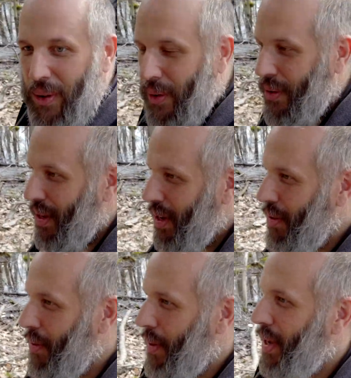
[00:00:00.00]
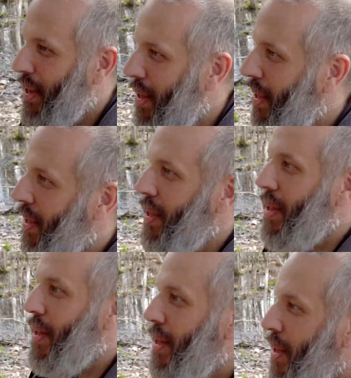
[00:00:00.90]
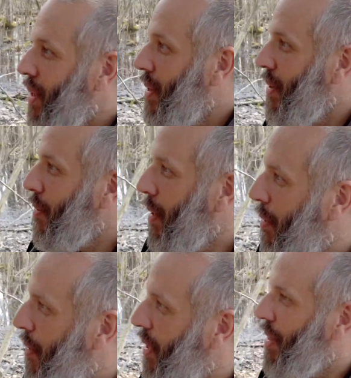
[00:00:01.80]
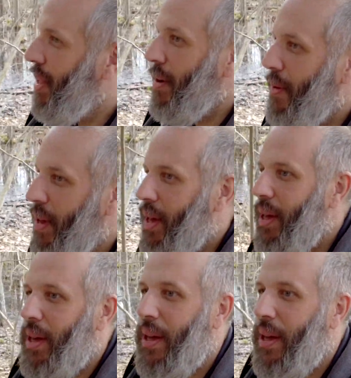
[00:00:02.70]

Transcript: toward the other way, so maybe we'll head that way.